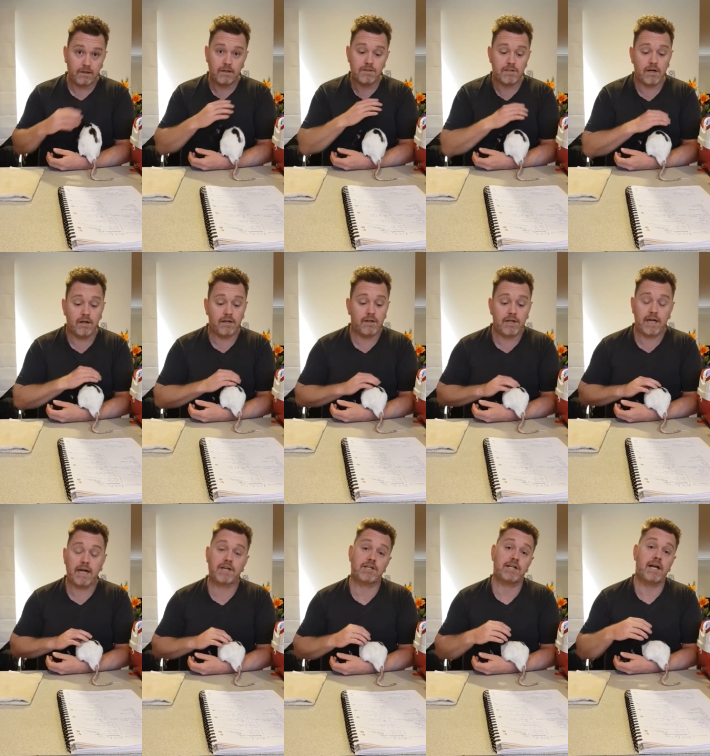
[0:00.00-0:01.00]
so you can
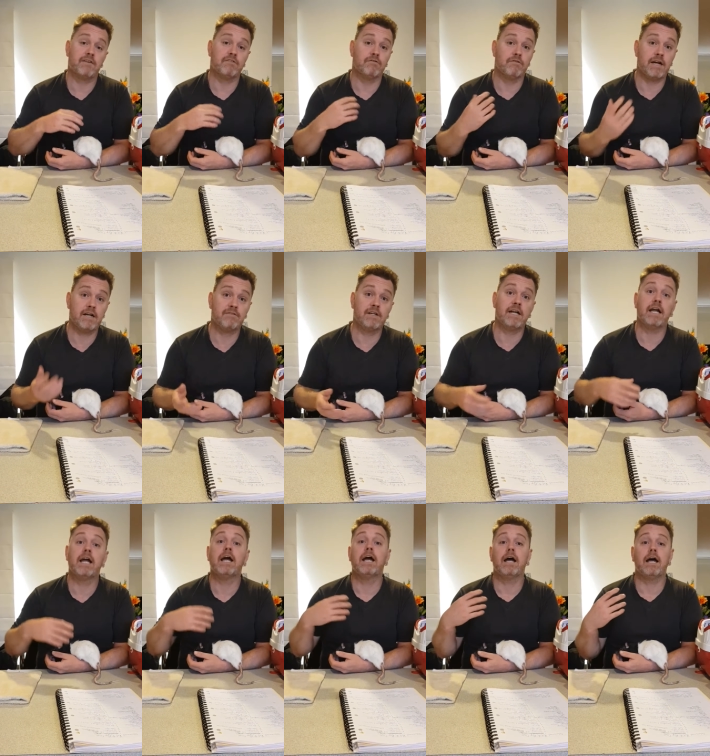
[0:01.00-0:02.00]
actually have a read of it
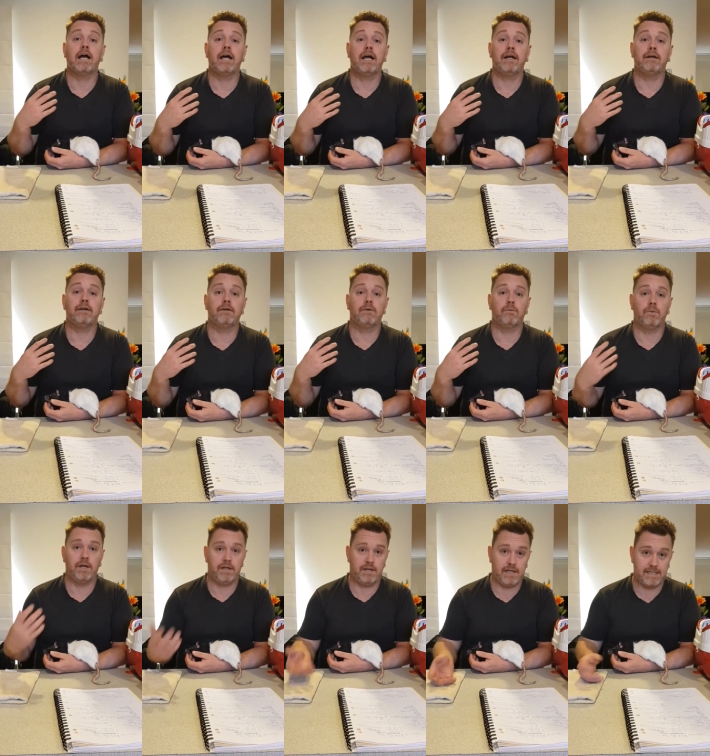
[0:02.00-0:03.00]
and
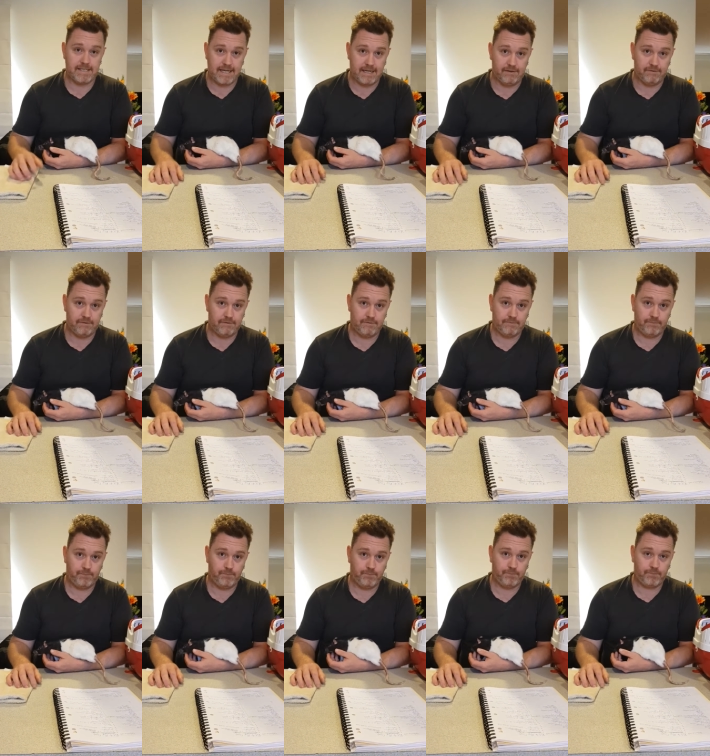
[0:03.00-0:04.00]
what you need to have.
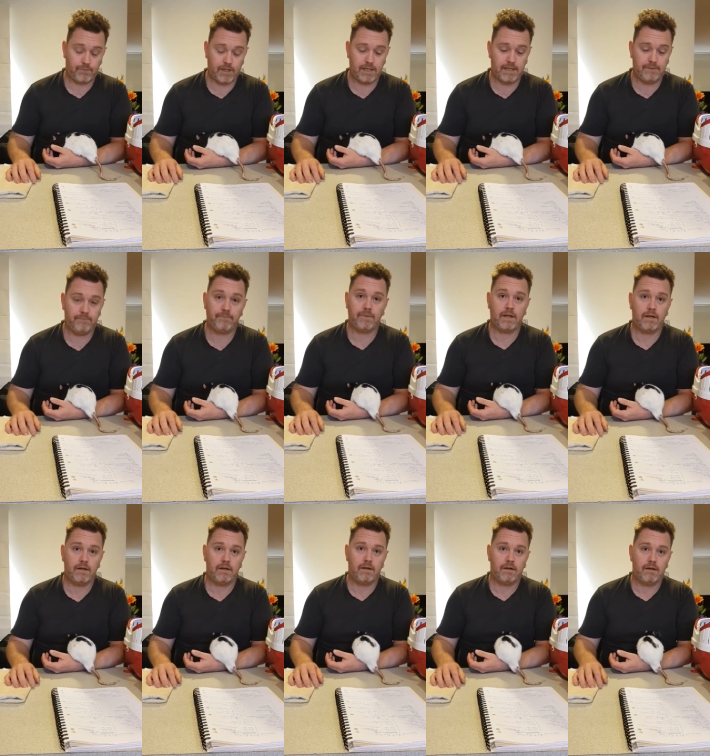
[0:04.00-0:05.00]
Okay?
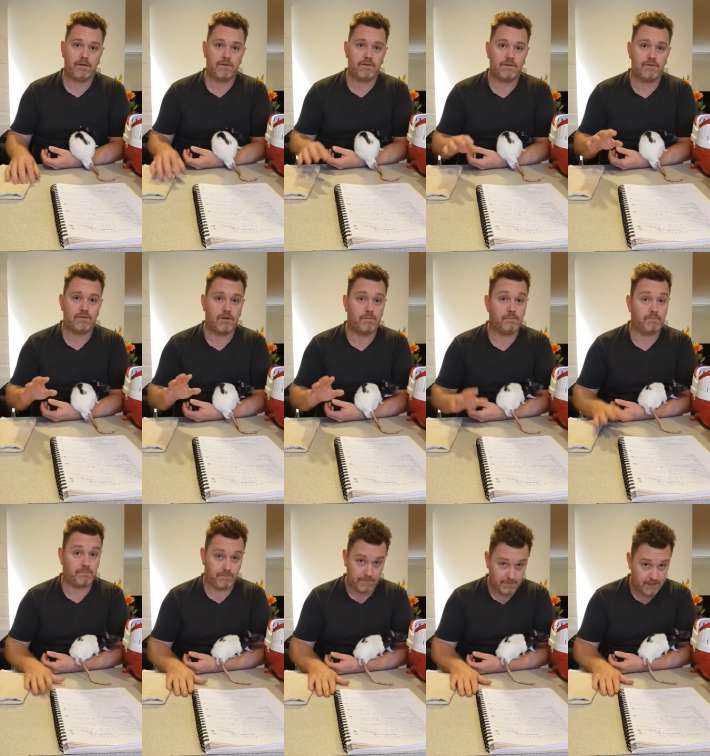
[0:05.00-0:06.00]
So
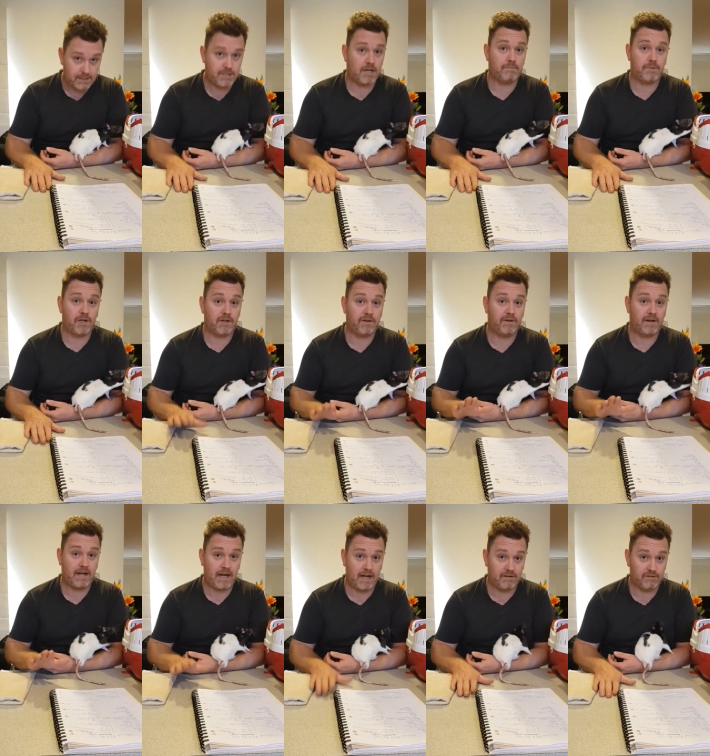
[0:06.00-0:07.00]
jump on,
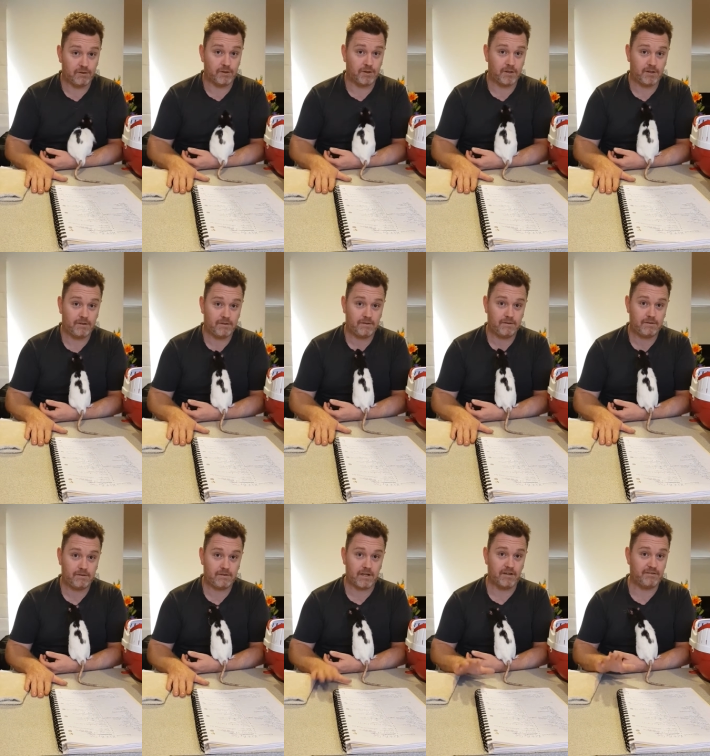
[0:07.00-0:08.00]
have a look.
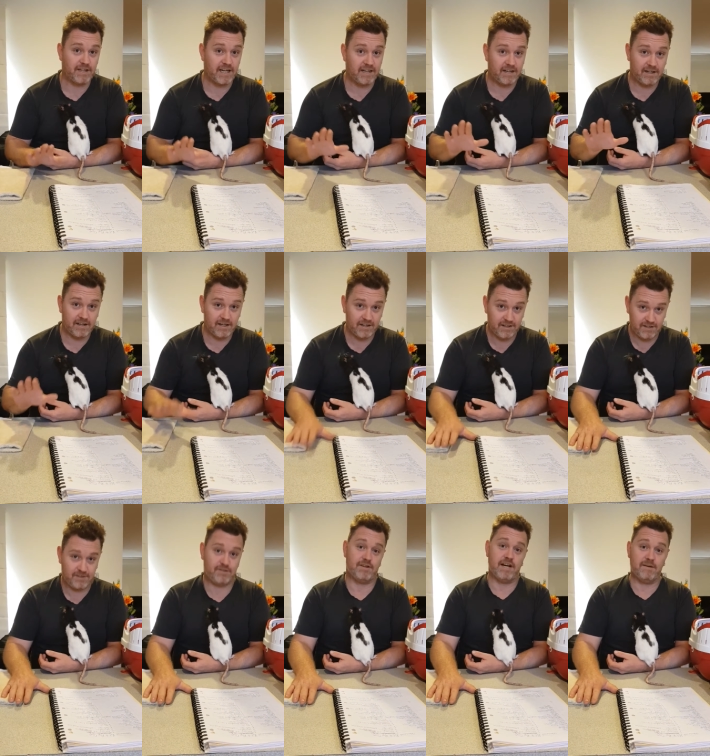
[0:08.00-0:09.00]
Don't forget,
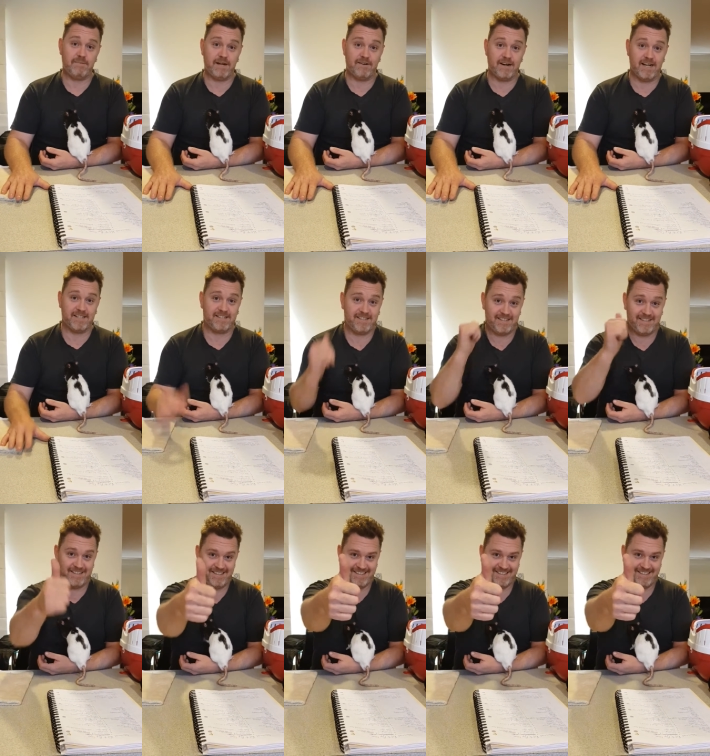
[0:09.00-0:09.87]
Australian Pet Rats.